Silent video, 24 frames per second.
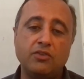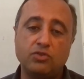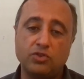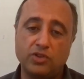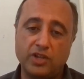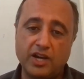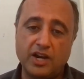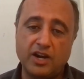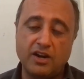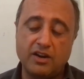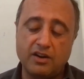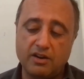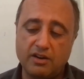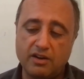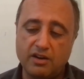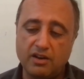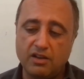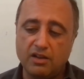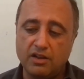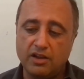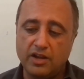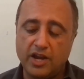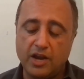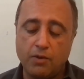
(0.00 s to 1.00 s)
So they are
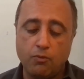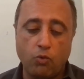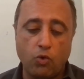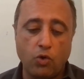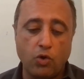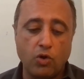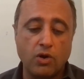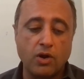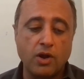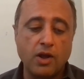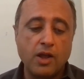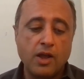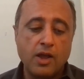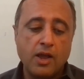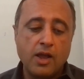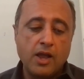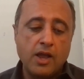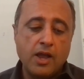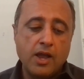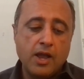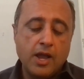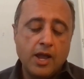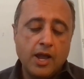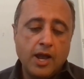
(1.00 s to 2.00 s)
in vogue.
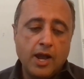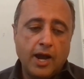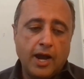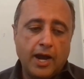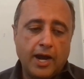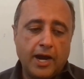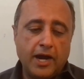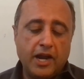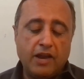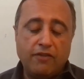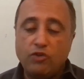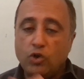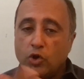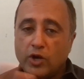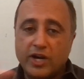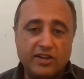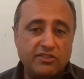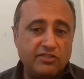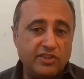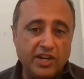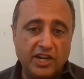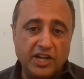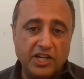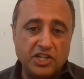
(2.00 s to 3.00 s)
If you look
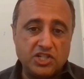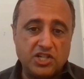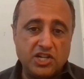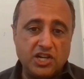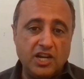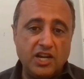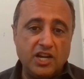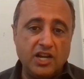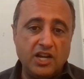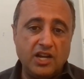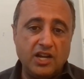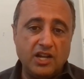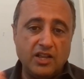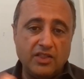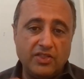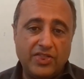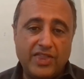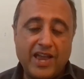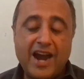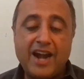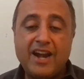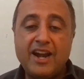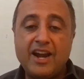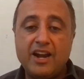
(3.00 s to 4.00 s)
at Series D,
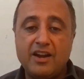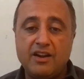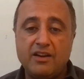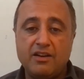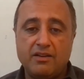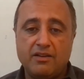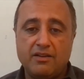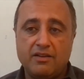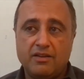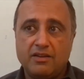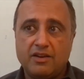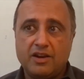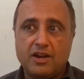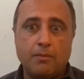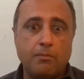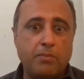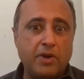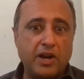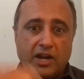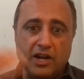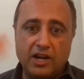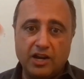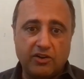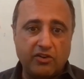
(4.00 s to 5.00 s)
that had
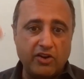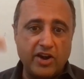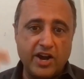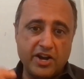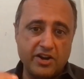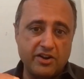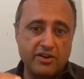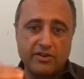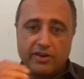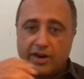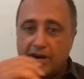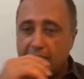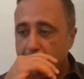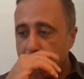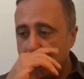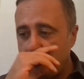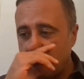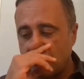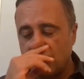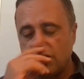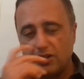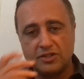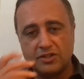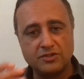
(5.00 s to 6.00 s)
completely created, right?
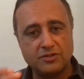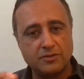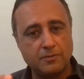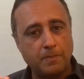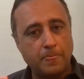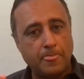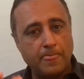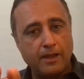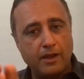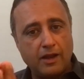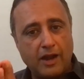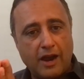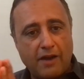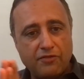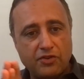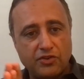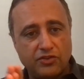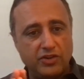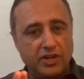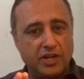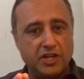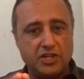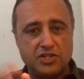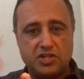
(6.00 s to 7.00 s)
Because after
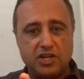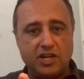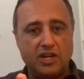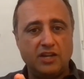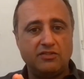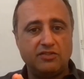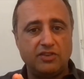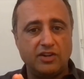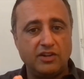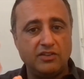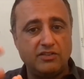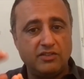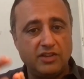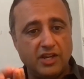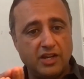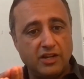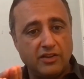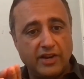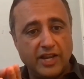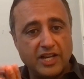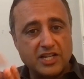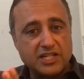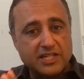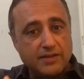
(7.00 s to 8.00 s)
Series D, Series E,
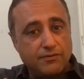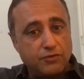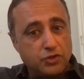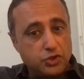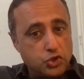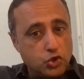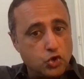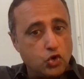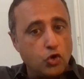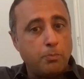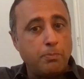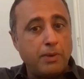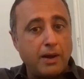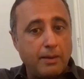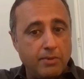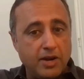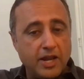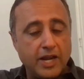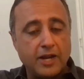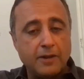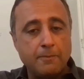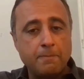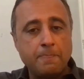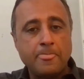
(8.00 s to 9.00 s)
next step was to go
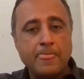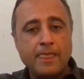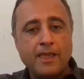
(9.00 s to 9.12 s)
public.